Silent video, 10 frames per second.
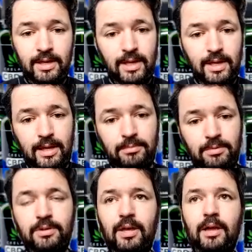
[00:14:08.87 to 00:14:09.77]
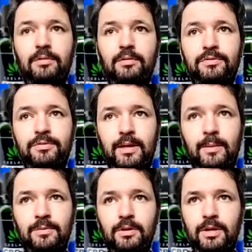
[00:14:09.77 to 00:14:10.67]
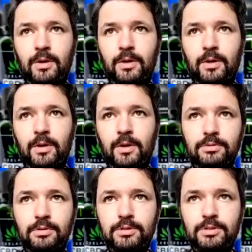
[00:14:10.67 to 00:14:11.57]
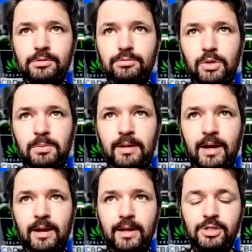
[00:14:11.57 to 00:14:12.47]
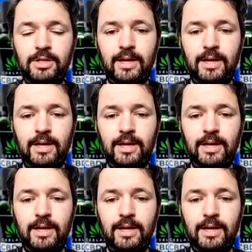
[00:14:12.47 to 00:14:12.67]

You'd have I know there's a rugby player that actually